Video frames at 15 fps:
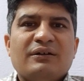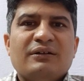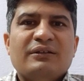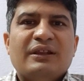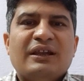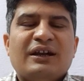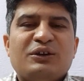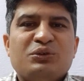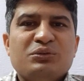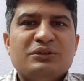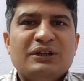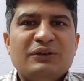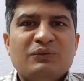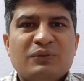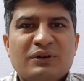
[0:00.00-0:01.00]
there are
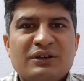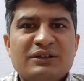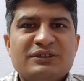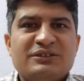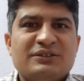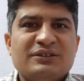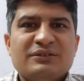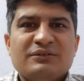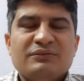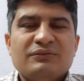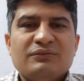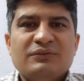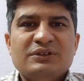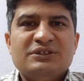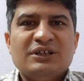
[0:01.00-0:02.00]
2-3 words
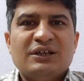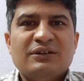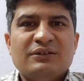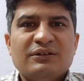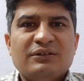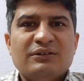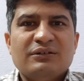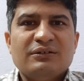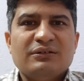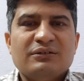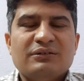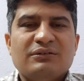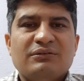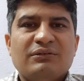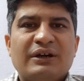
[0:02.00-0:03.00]
which are
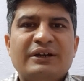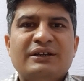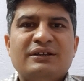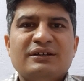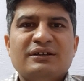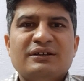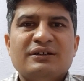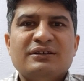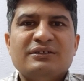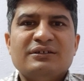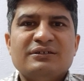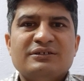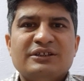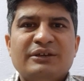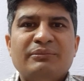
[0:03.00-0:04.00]
quite
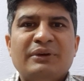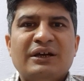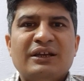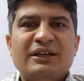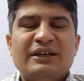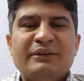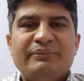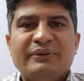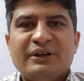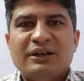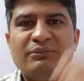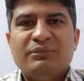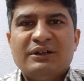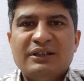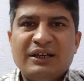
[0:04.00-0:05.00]
seemingly
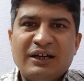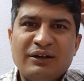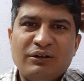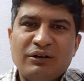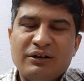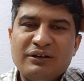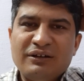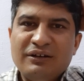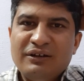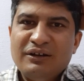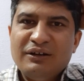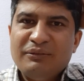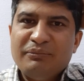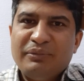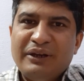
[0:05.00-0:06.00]
difficult, but they are not.
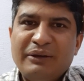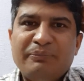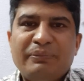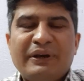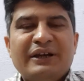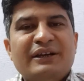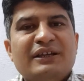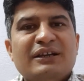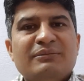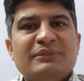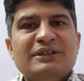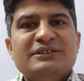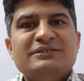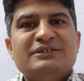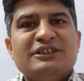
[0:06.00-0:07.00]
Preprandial
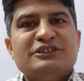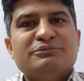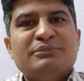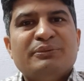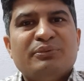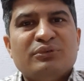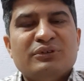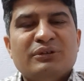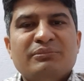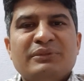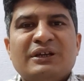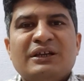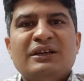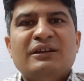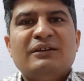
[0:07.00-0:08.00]
means just before the
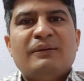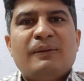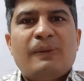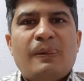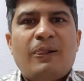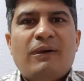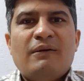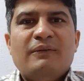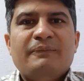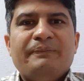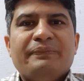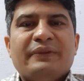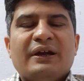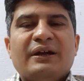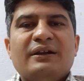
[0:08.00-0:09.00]
meal,
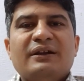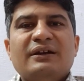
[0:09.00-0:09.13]
and